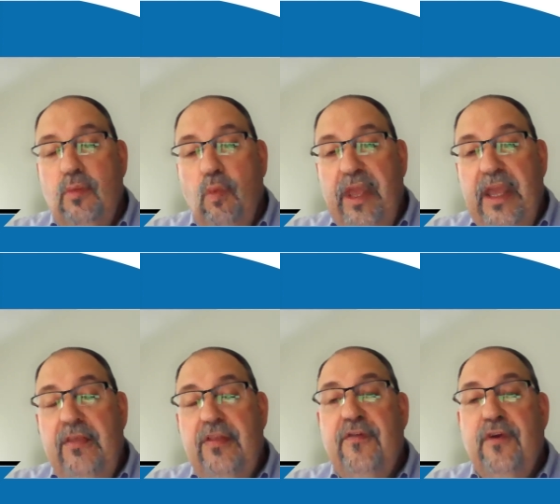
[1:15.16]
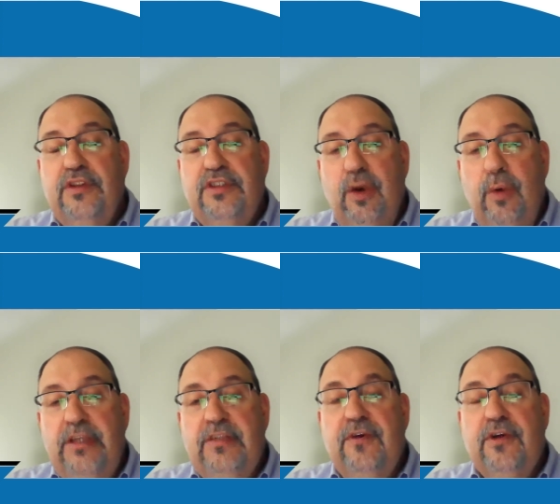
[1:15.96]
week, the first 2
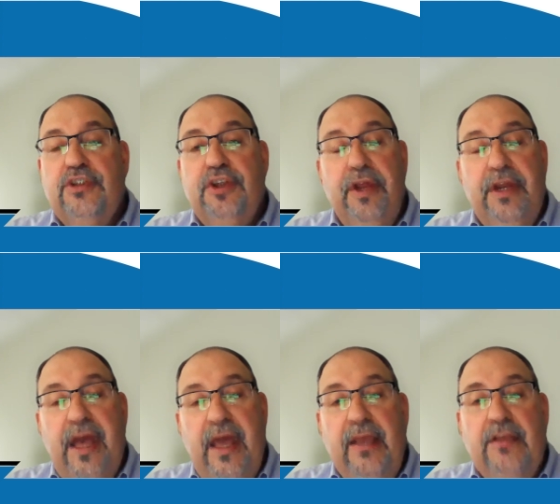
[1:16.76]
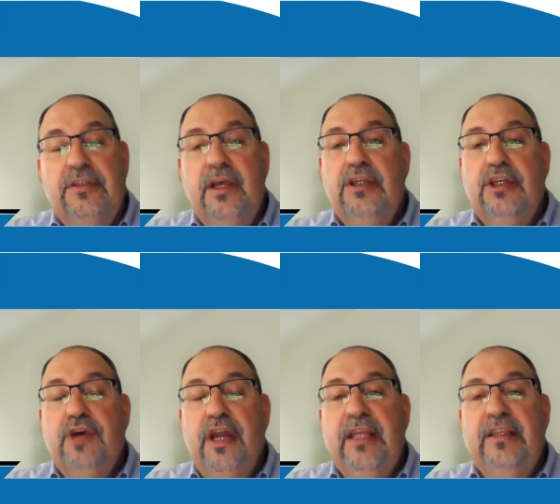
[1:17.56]
weeks, the first 30 days to
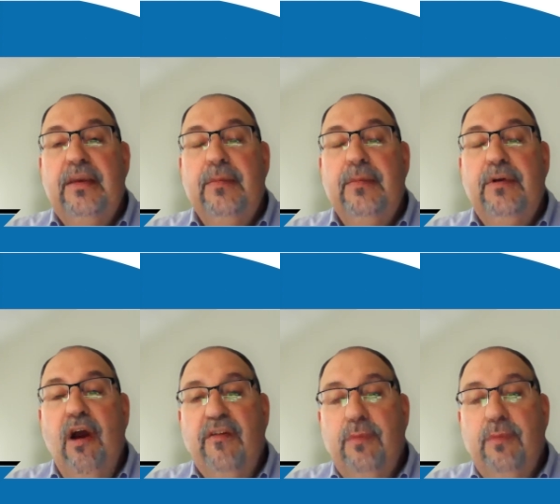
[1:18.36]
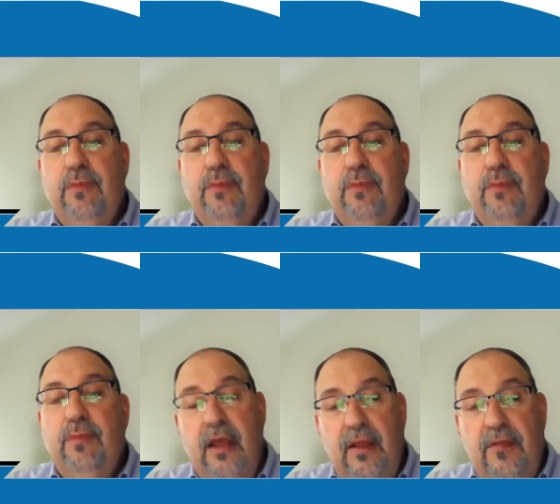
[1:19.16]
try to get them comfortable with what they're
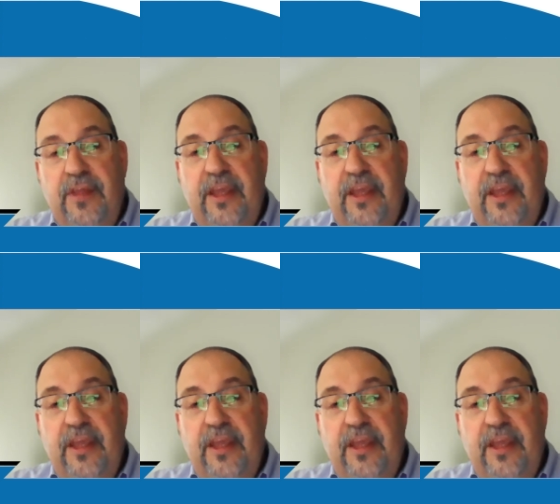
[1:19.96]
doing.